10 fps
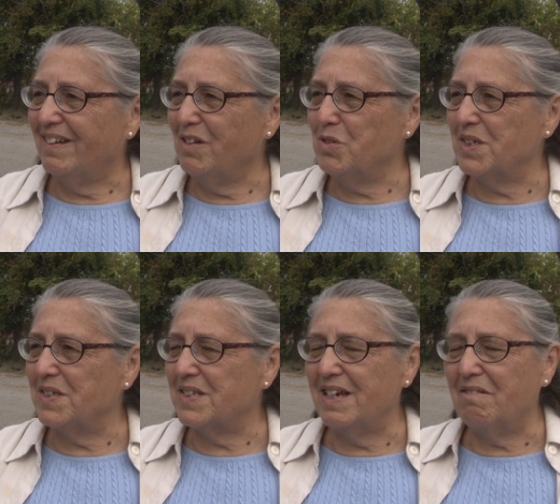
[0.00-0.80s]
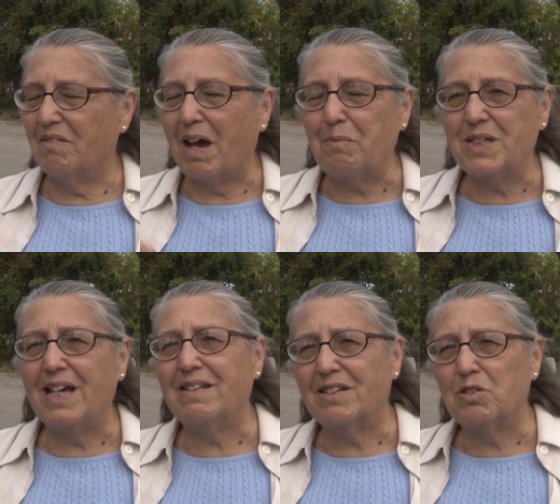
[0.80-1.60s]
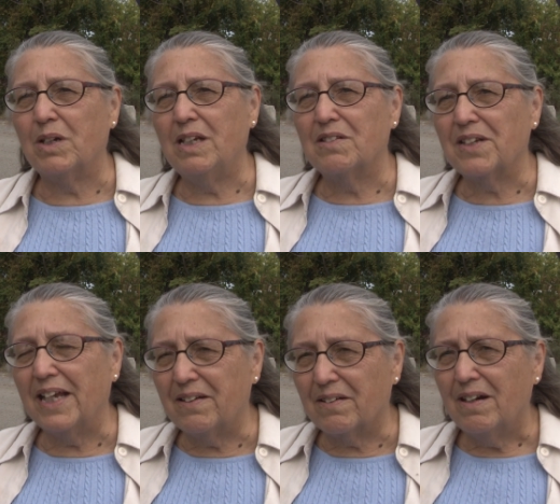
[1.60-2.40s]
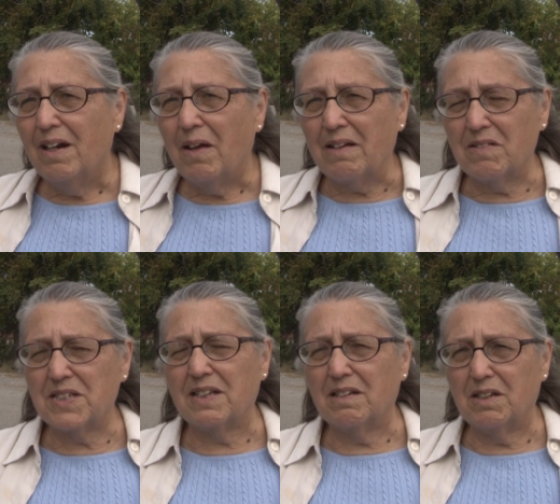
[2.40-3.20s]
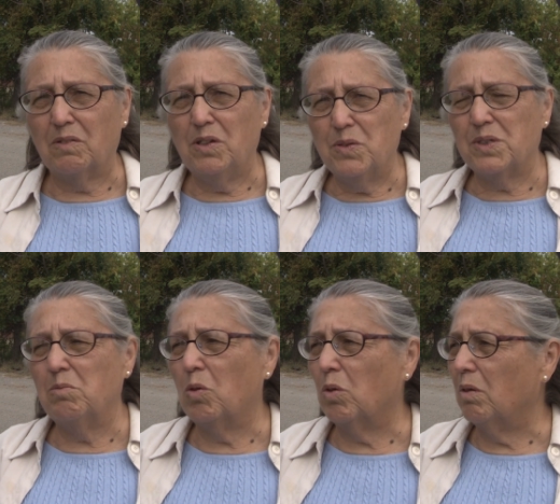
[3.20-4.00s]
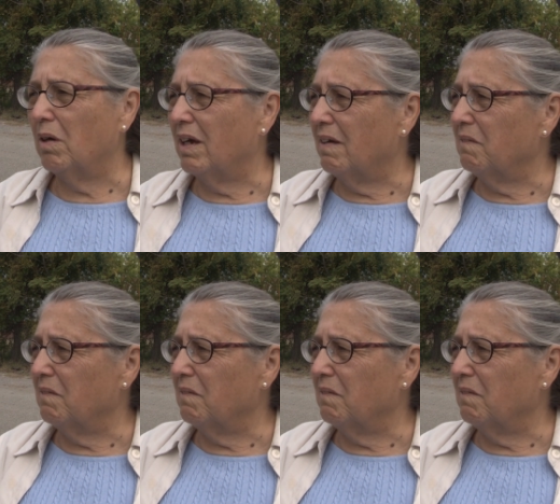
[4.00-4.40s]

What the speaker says: UCC update, the 20 years later, and I said that they were using more